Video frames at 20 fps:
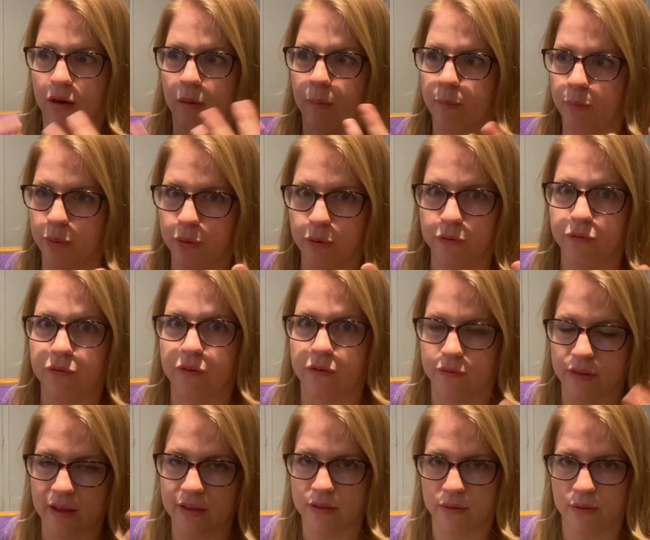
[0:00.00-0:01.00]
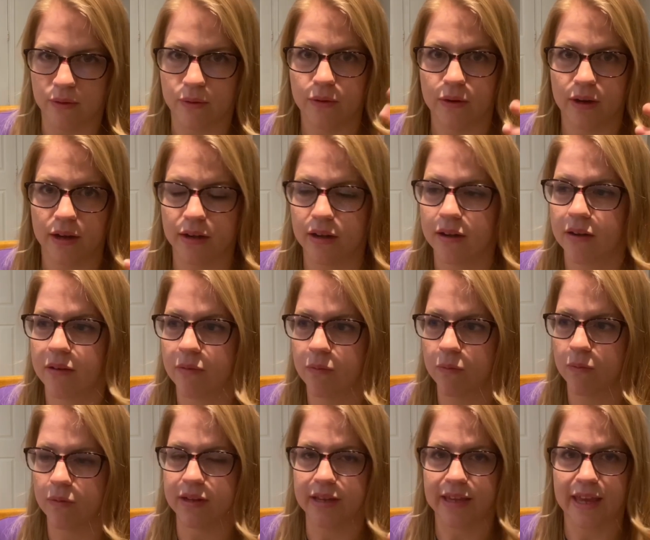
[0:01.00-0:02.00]
proof of that the Lord,
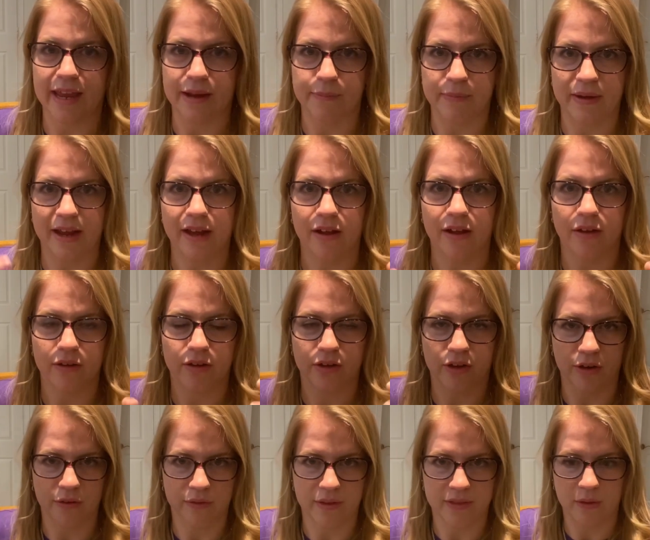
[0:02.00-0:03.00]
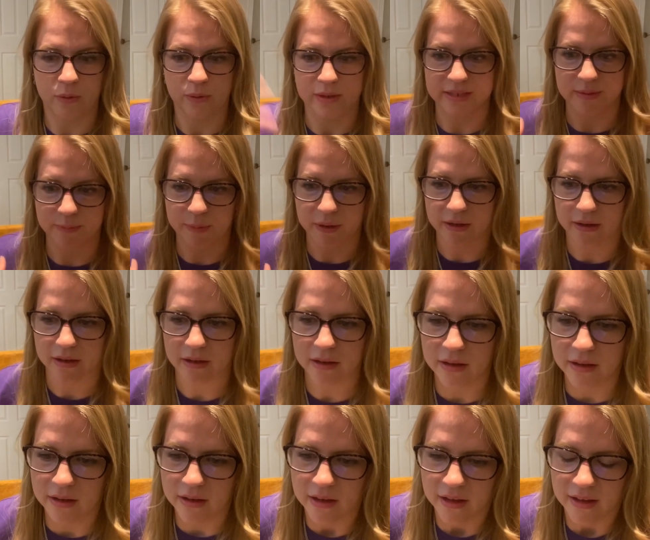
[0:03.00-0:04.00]
what came down, you know, that the Holy Spirit
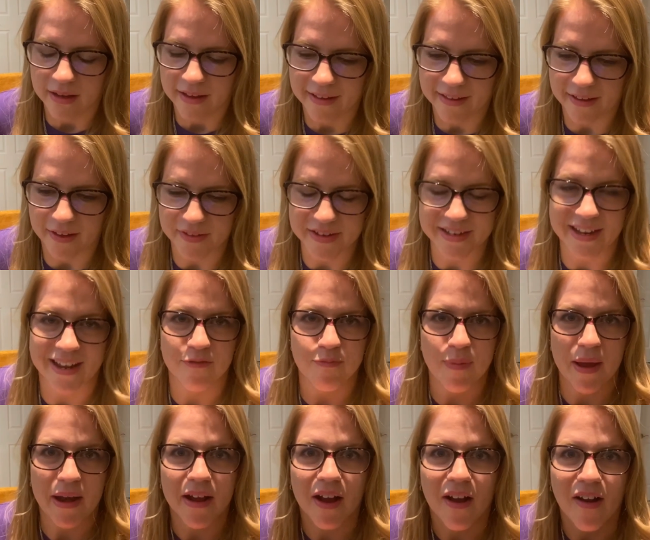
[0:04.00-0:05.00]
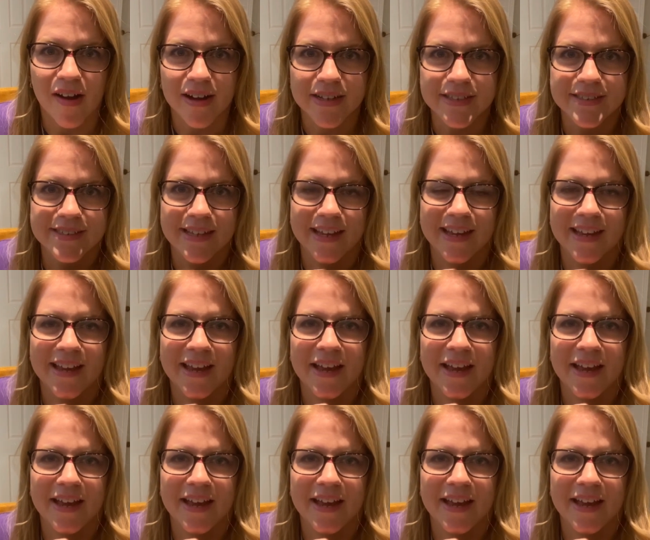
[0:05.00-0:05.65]
on the day of Pentecost, like